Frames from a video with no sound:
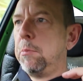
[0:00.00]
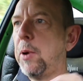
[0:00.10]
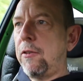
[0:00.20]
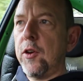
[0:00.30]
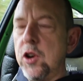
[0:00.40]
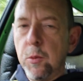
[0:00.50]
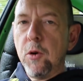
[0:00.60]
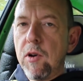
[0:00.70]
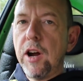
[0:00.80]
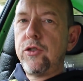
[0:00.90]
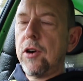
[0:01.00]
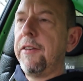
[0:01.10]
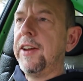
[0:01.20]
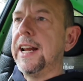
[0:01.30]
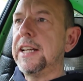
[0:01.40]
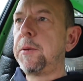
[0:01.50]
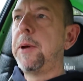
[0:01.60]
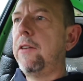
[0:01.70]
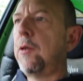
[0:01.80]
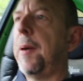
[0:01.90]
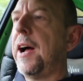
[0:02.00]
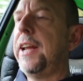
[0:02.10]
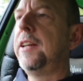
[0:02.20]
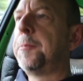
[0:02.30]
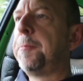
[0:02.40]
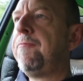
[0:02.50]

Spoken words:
but for normal road driving that's a bit of a pain.